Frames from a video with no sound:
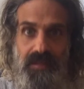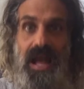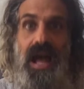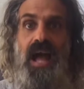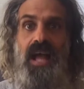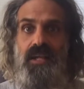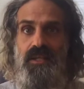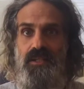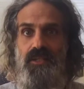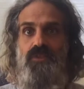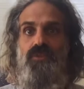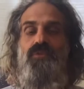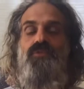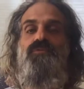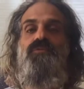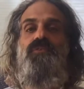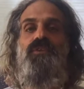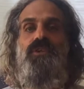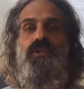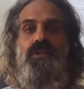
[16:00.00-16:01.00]
I need to
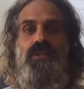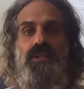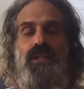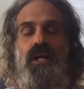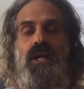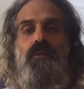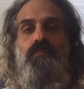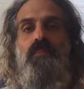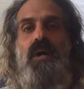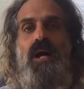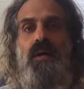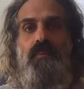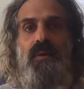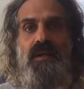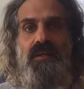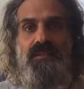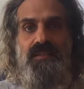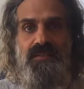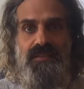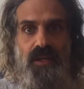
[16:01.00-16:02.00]
figure it out by
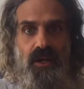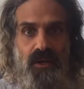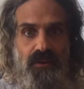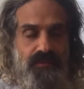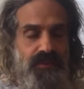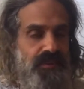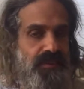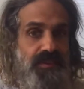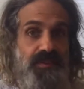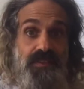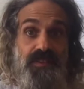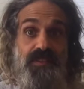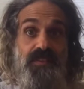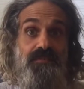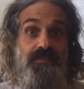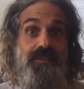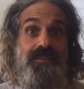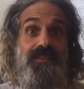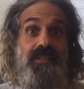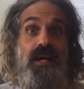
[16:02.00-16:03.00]
myself, and this is
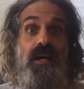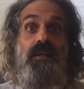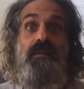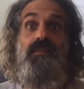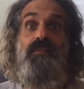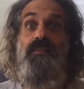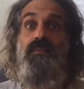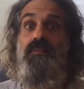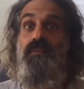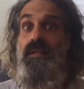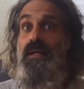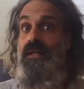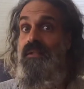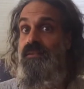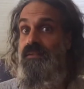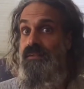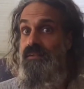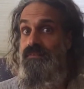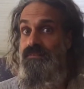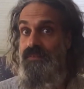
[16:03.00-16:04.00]
even not that
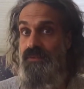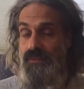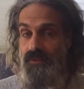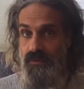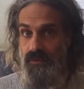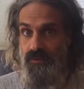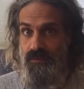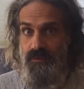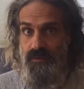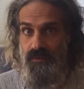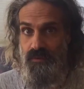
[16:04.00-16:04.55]
difficult.